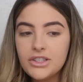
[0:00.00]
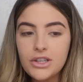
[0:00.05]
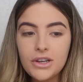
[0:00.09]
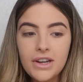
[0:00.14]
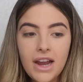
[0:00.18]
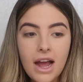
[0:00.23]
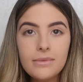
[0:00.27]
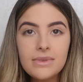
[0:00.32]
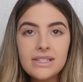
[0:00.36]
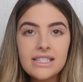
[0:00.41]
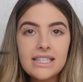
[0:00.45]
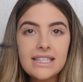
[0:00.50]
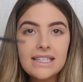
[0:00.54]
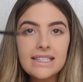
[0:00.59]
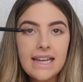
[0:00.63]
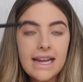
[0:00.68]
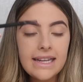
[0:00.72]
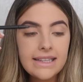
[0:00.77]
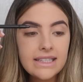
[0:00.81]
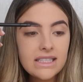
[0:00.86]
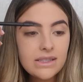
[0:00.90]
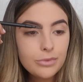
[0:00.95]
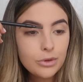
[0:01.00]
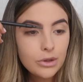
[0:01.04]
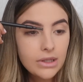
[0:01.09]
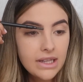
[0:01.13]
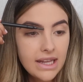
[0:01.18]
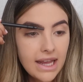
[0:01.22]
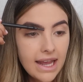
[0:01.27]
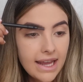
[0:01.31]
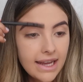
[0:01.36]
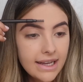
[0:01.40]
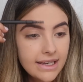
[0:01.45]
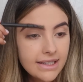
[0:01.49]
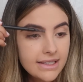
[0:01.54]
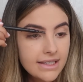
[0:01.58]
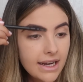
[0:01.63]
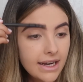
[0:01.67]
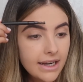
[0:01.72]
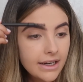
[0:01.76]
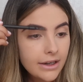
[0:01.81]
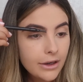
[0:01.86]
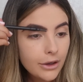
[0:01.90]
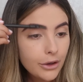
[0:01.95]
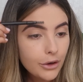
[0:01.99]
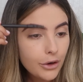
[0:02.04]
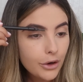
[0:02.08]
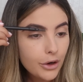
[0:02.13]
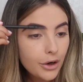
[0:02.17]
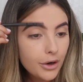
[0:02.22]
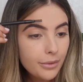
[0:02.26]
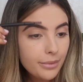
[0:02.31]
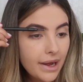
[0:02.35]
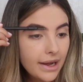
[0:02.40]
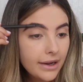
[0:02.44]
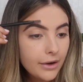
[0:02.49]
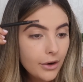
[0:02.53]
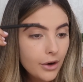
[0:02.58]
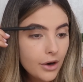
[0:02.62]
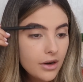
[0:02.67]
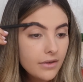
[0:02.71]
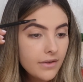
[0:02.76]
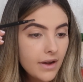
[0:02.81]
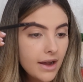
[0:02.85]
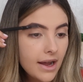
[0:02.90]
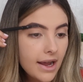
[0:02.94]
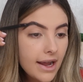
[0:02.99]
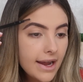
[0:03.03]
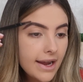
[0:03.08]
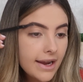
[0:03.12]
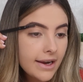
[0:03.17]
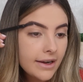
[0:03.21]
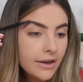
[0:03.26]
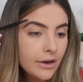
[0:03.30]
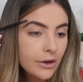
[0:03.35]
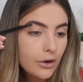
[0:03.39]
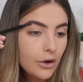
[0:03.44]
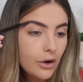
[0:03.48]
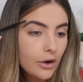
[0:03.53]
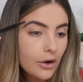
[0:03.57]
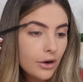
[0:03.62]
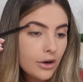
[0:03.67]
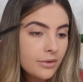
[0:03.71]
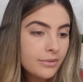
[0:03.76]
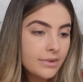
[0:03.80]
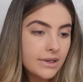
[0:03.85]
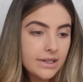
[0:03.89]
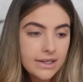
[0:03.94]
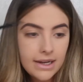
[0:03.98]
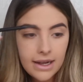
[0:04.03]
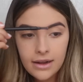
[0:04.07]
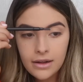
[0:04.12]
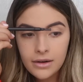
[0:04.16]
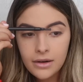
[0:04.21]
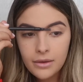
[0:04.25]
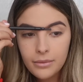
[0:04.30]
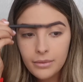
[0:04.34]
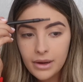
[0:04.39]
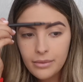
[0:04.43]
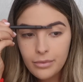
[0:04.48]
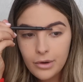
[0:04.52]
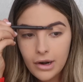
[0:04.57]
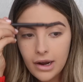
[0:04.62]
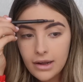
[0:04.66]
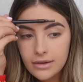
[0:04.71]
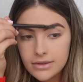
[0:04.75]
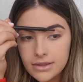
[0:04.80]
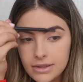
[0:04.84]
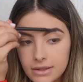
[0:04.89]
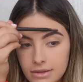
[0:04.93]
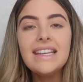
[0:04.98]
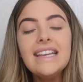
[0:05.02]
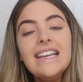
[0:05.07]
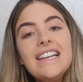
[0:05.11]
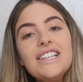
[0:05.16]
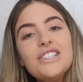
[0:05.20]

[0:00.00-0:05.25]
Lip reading: So now I'm just going to take the spoolie end and go back over and comb down my brows.